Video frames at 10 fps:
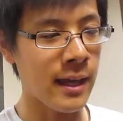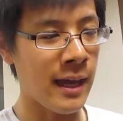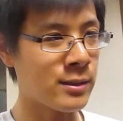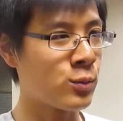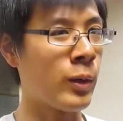
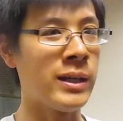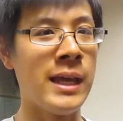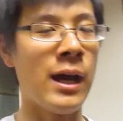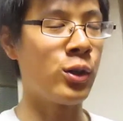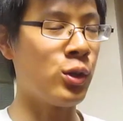as of right
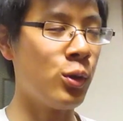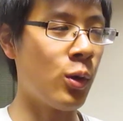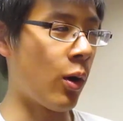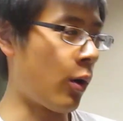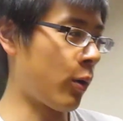now,
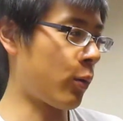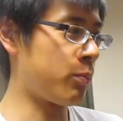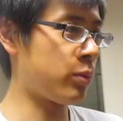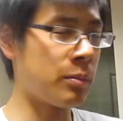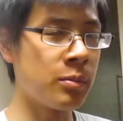you are
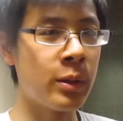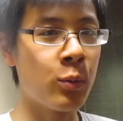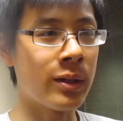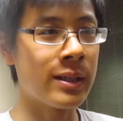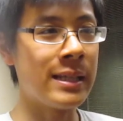probably
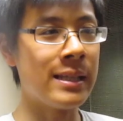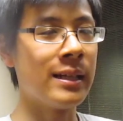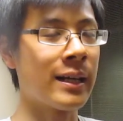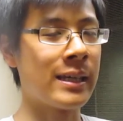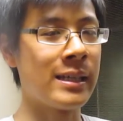one of the
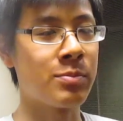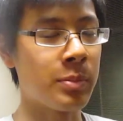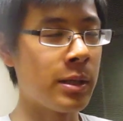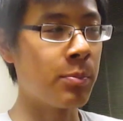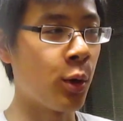luckiest
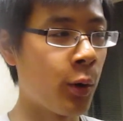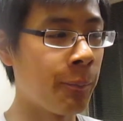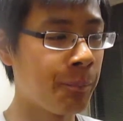people